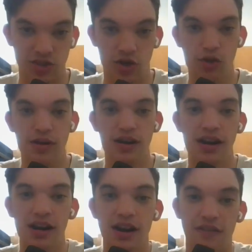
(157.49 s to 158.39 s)

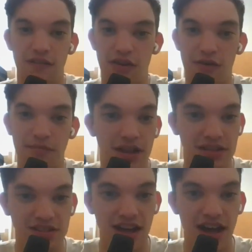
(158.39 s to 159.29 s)
October for
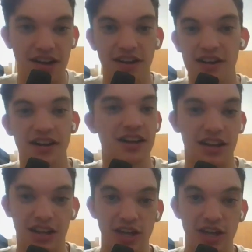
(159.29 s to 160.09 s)
men's soccer.